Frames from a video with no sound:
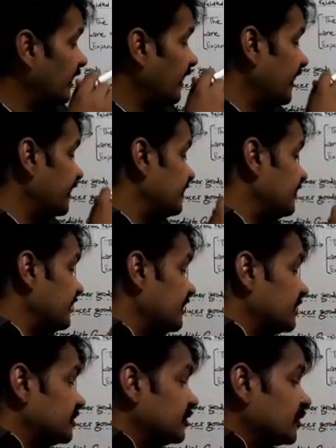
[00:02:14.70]
And
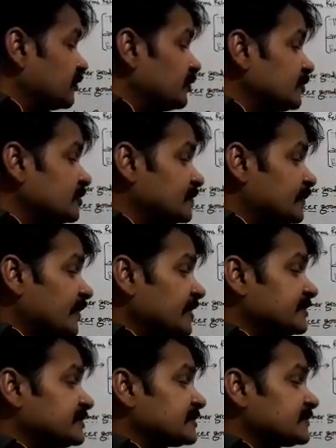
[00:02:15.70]
the goods
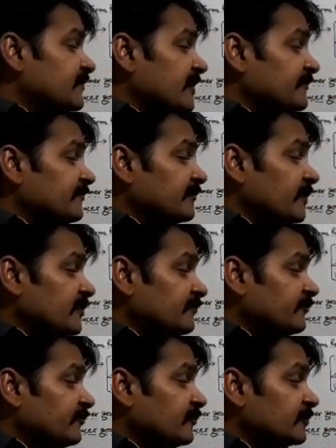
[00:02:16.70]
purchased by firm
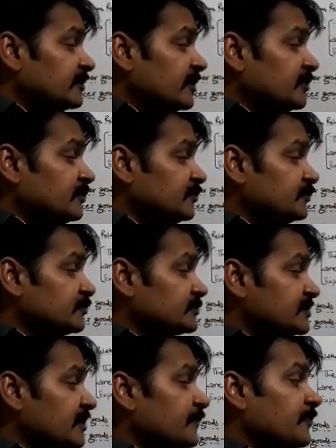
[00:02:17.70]
for the
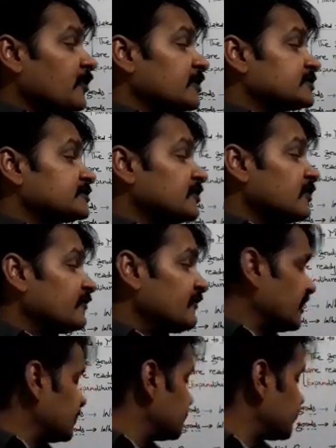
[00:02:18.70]
use in production of
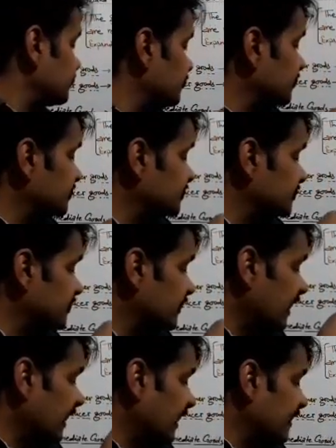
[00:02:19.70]
other goods
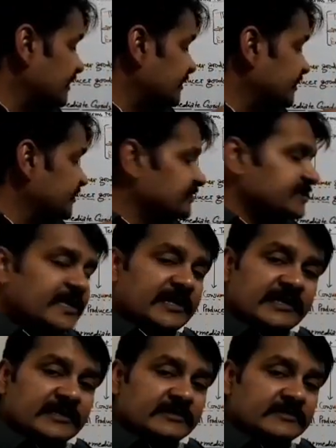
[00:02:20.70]
and
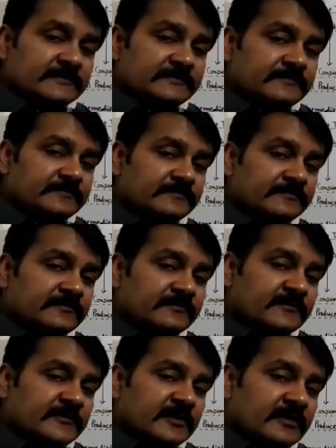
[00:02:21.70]
reselling.
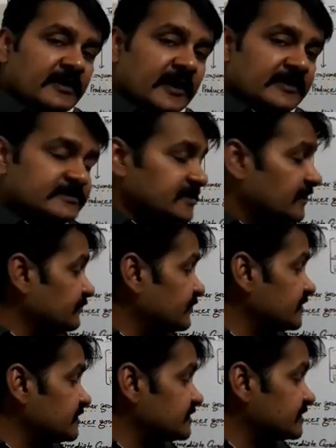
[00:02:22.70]

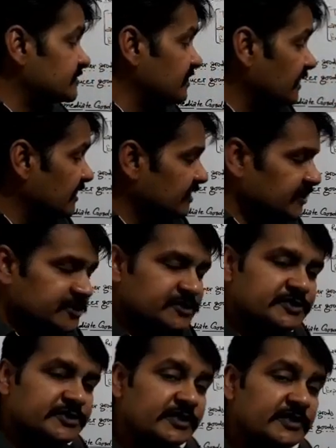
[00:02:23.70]
Examples:
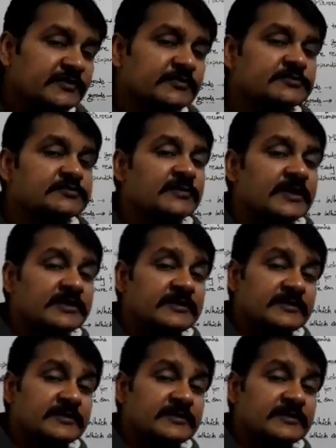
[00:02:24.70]
steel used by